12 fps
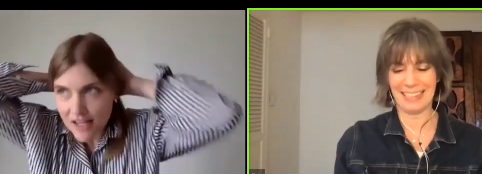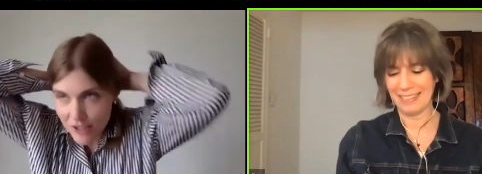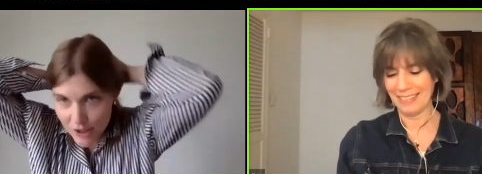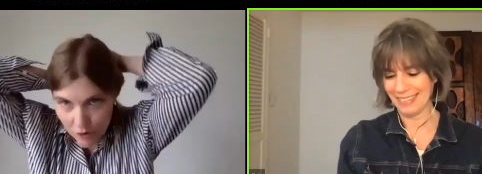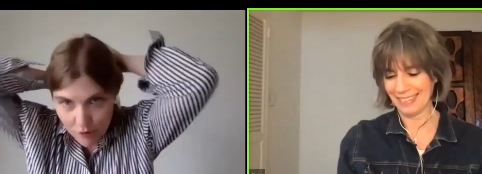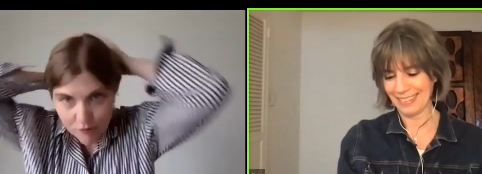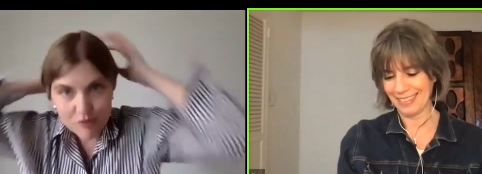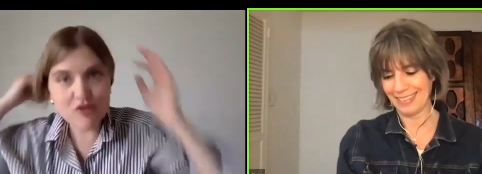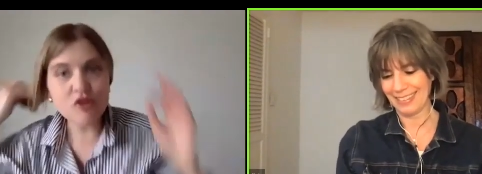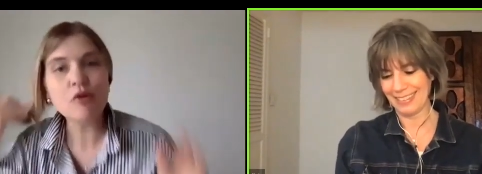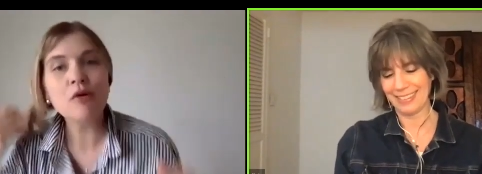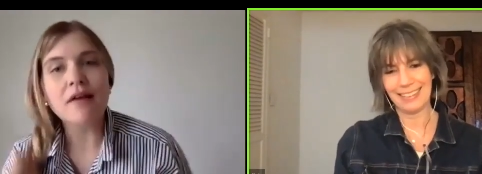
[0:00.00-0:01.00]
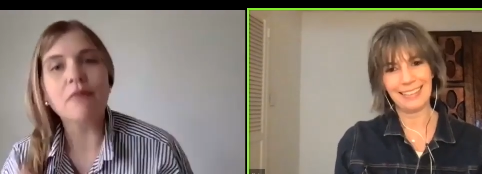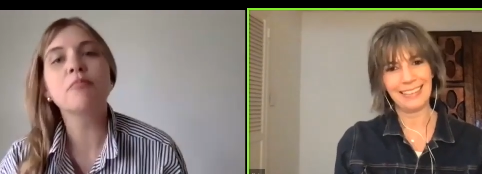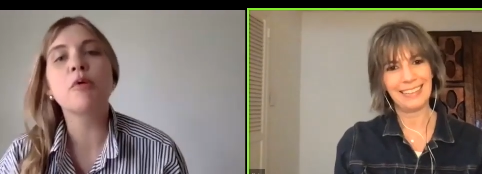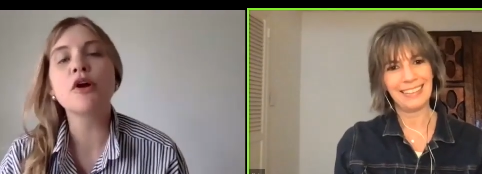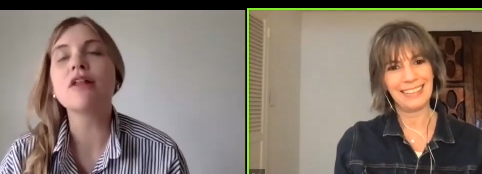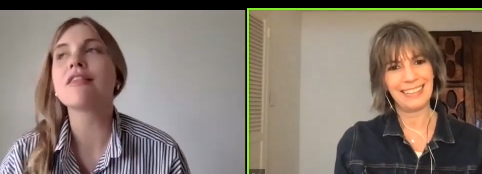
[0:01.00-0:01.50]
Speaker 1: you know, do it,
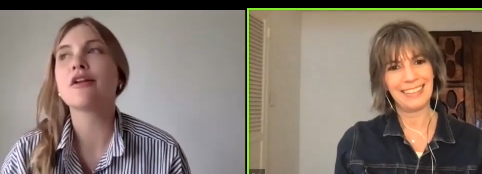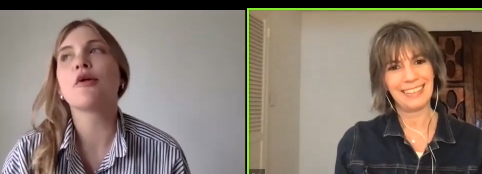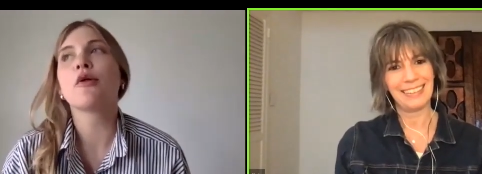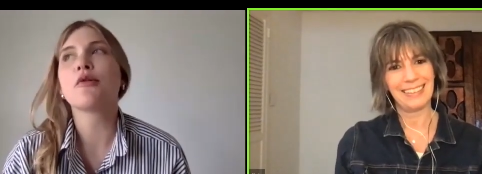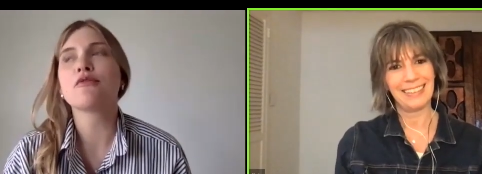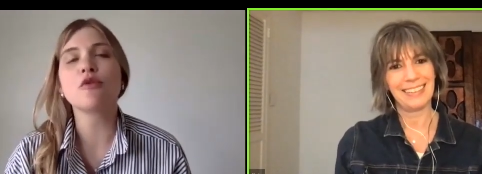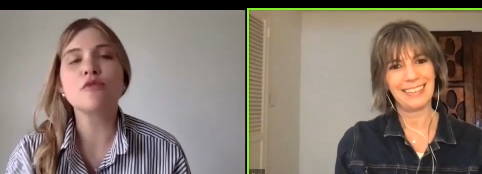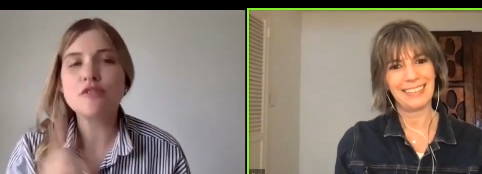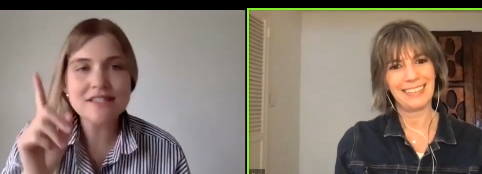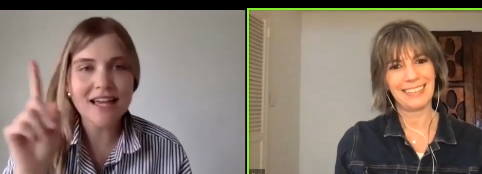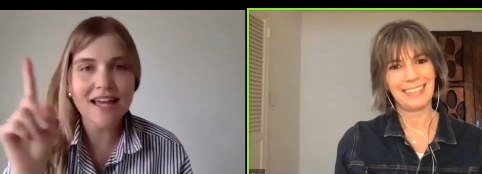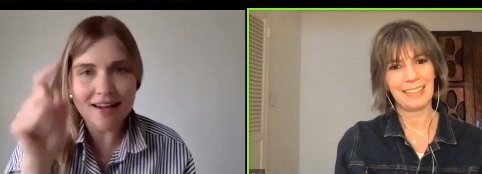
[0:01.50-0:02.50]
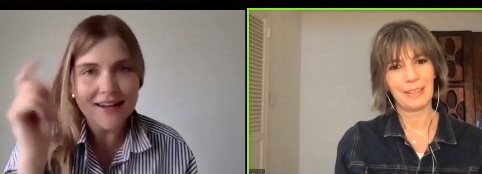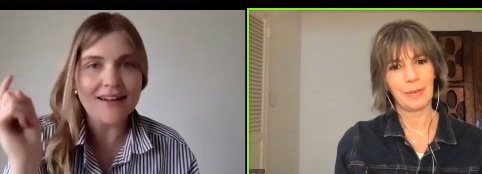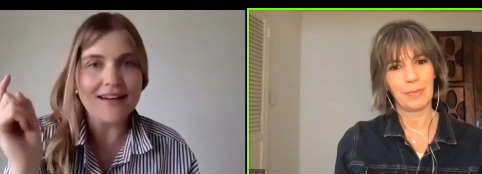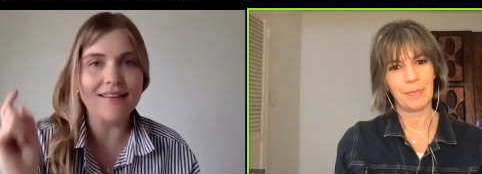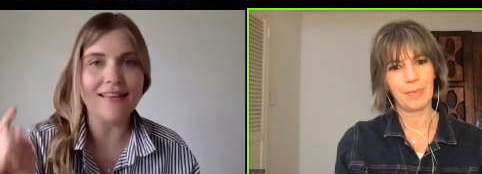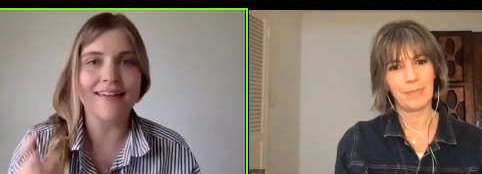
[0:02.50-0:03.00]
put a little, don't just hit
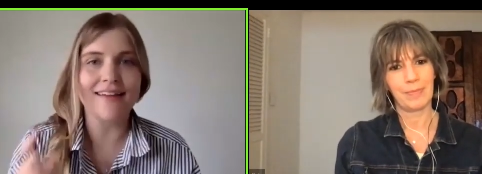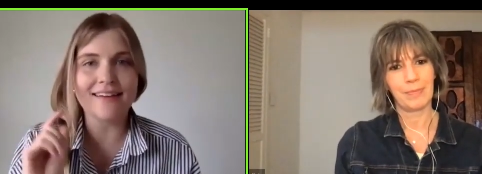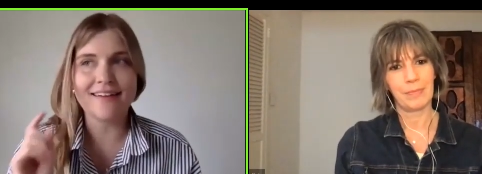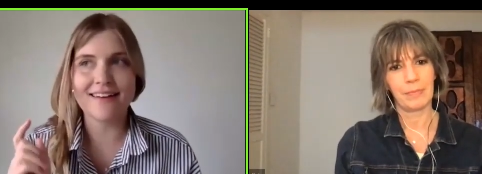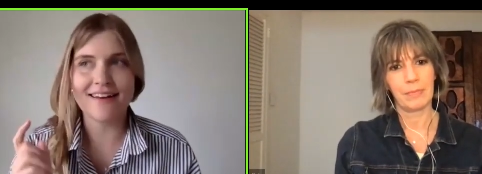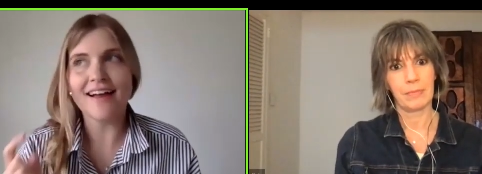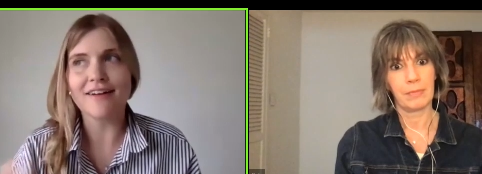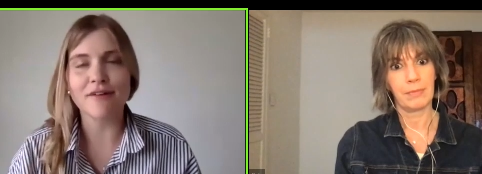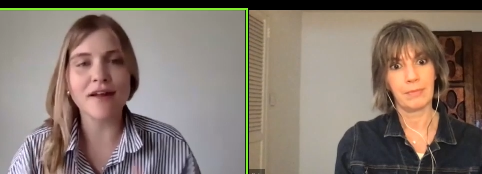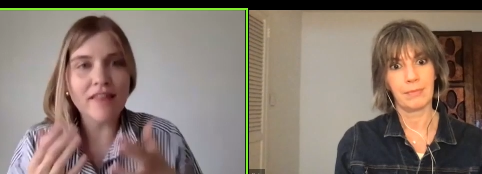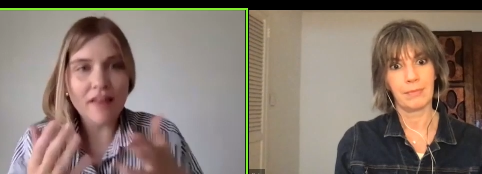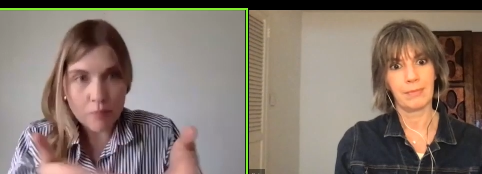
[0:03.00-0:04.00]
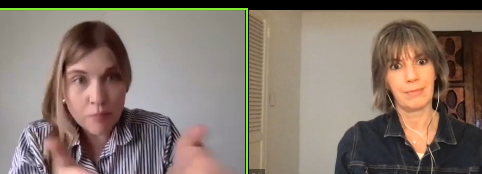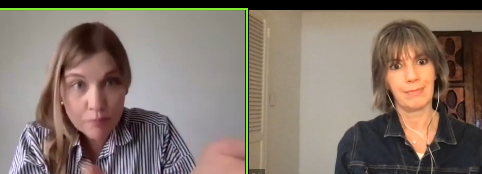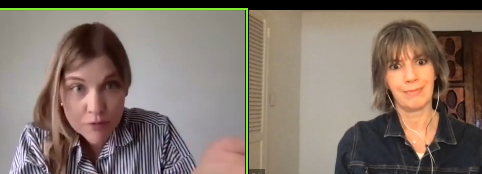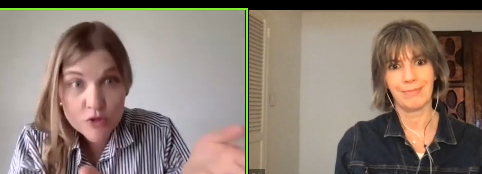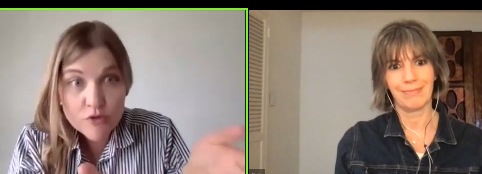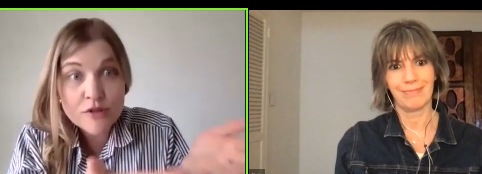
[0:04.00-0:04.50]
like connect, right? Like
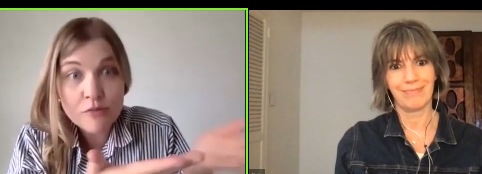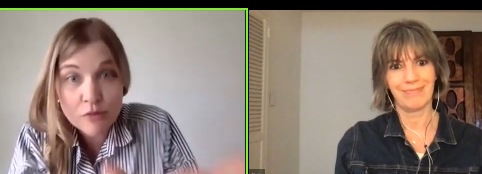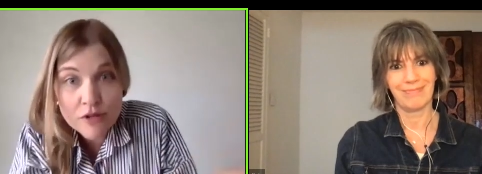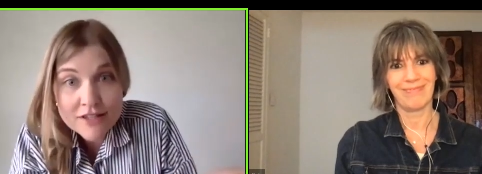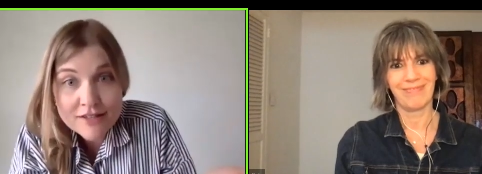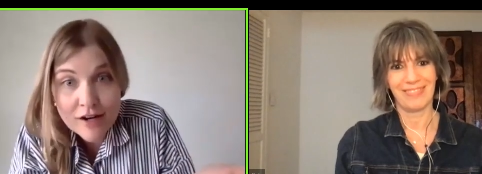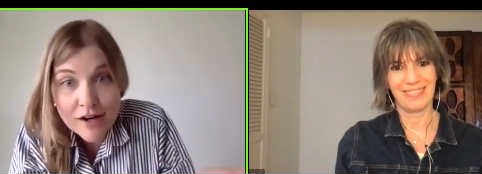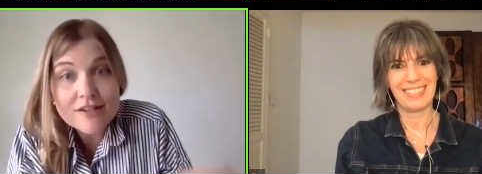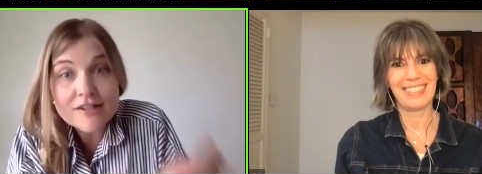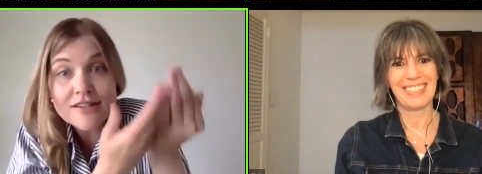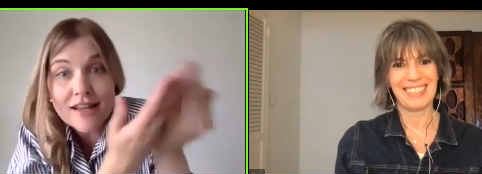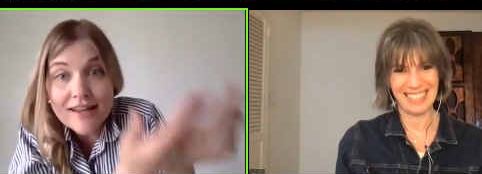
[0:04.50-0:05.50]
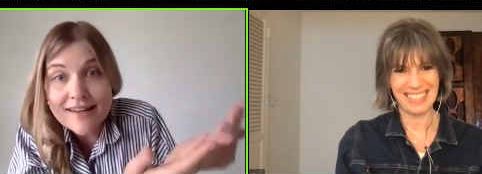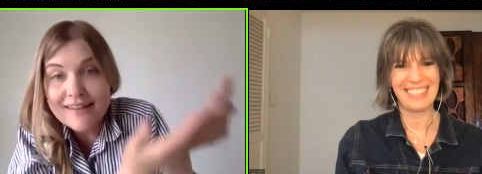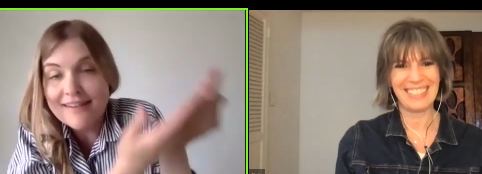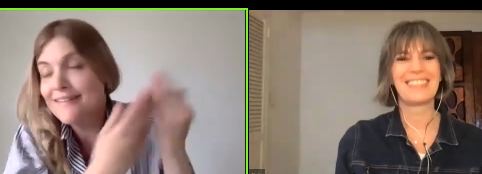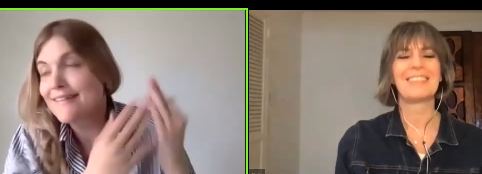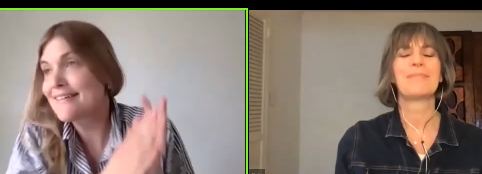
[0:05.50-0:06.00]
do some research,
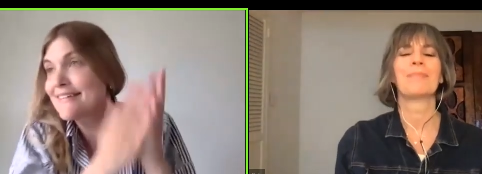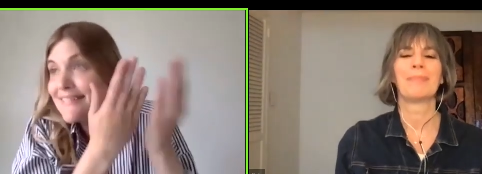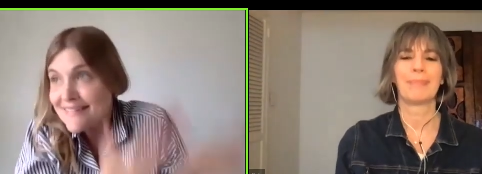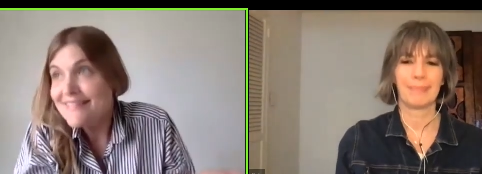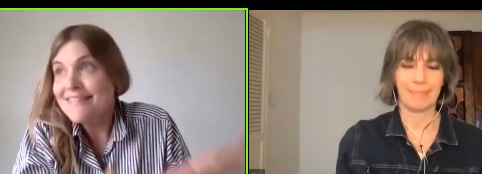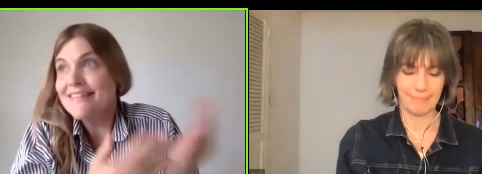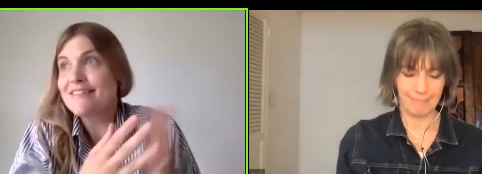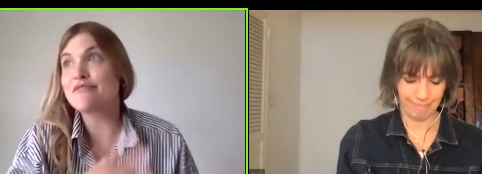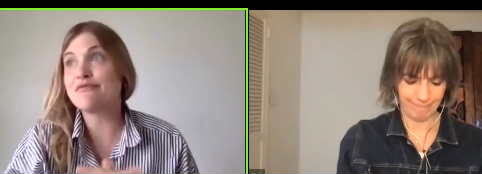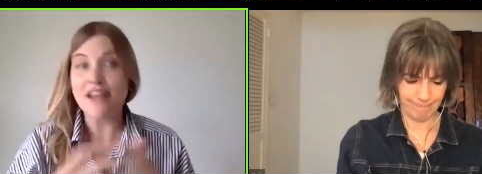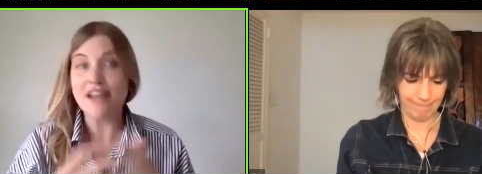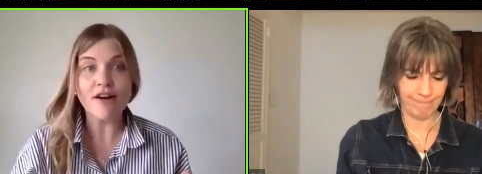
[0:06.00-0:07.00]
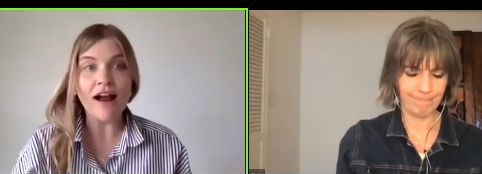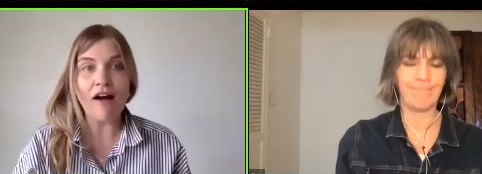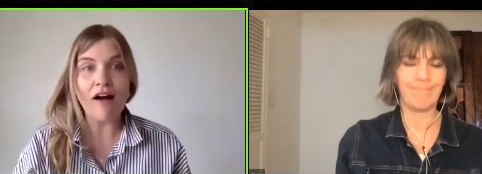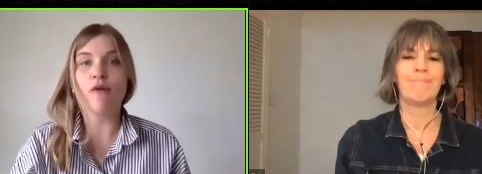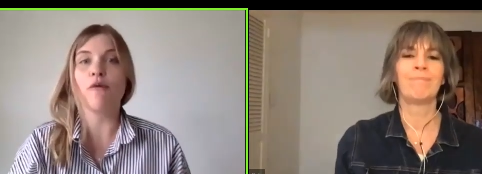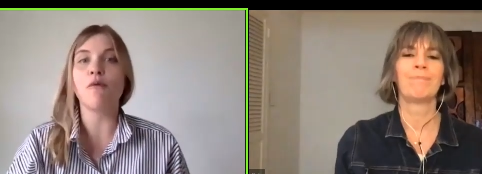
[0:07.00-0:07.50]
like figure
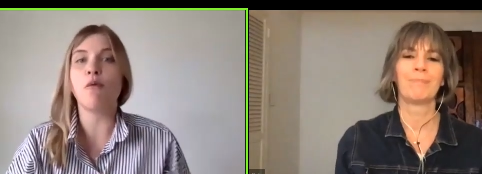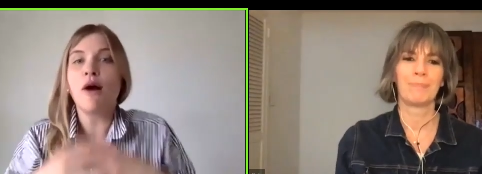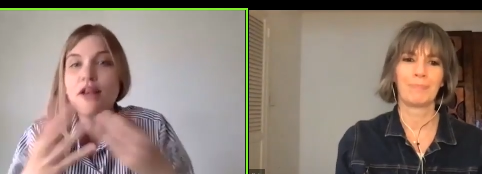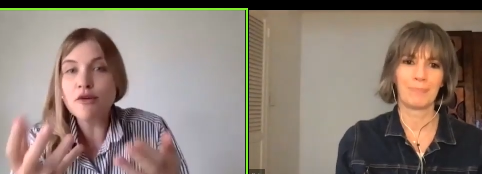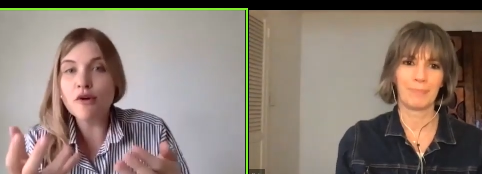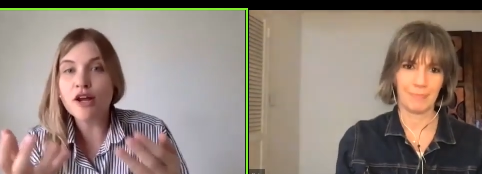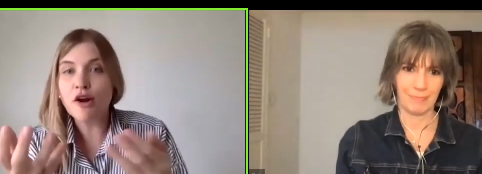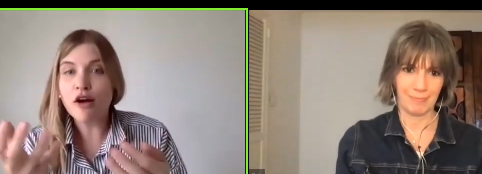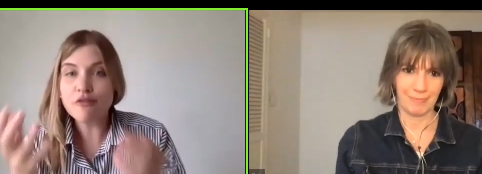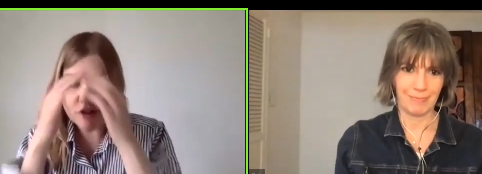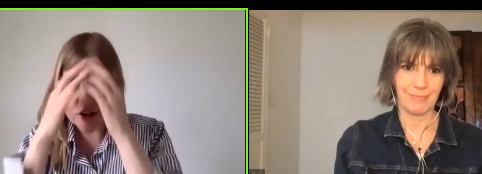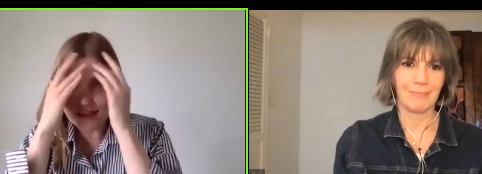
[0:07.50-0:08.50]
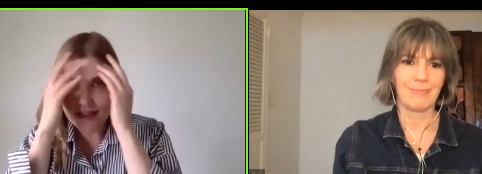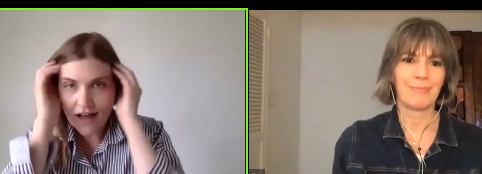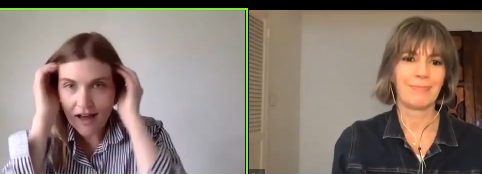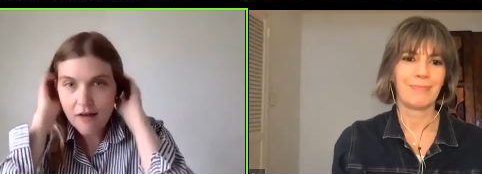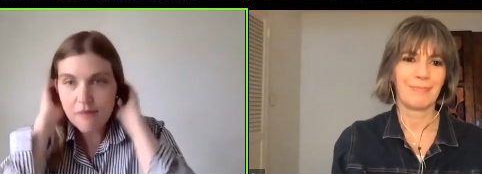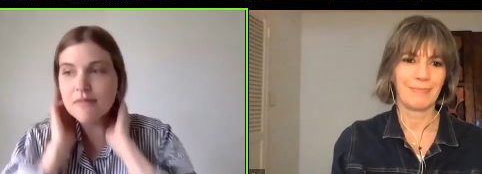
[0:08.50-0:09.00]
mm-hmm. out what you can offer to them.